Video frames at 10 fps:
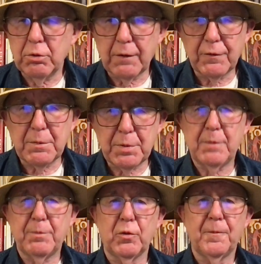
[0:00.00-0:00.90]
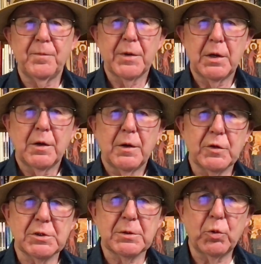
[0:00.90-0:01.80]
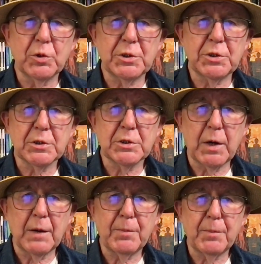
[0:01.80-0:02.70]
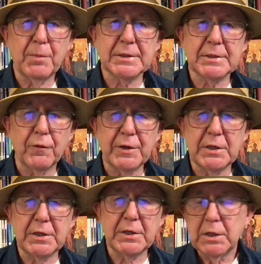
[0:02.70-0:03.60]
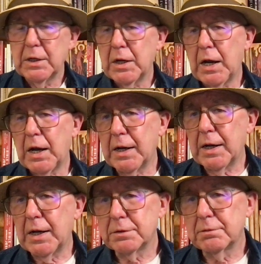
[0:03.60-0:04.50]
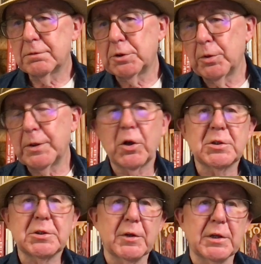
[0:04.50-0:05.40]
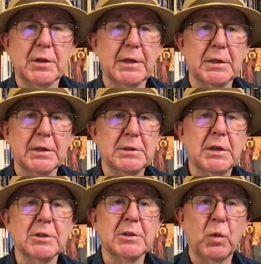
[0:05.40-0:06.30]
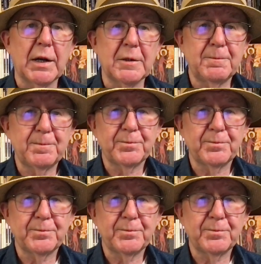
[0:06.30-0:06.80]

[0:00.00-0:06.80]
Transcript: lovely people, for supporting us by buying us coffees and doing lots of other things as well,